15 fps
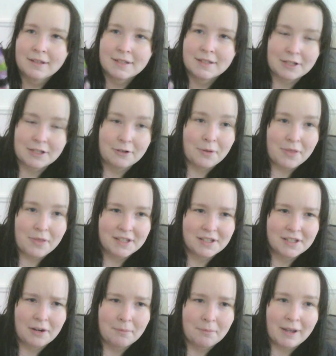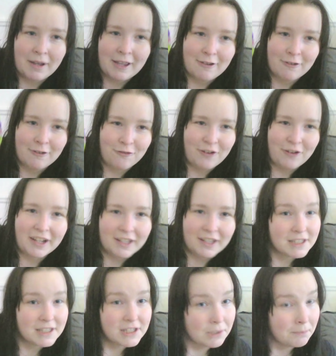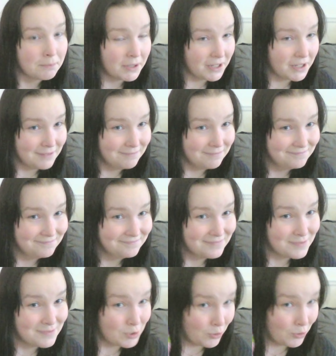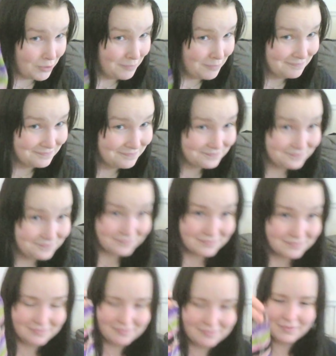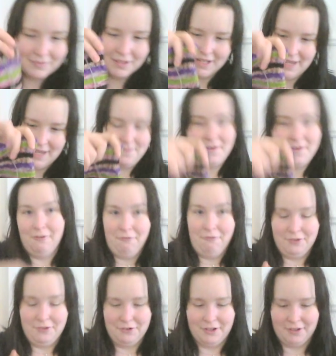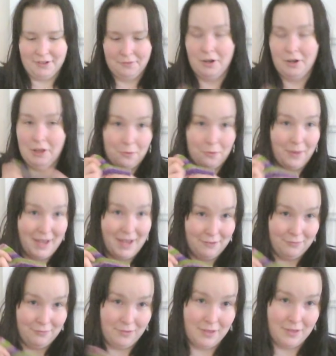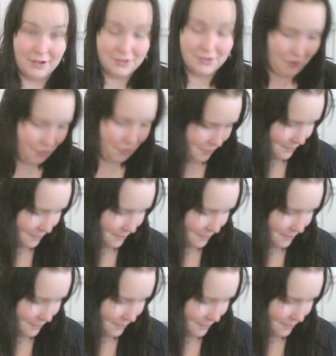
So these are my Franken Zombody sock, named after the colorway of the yarn.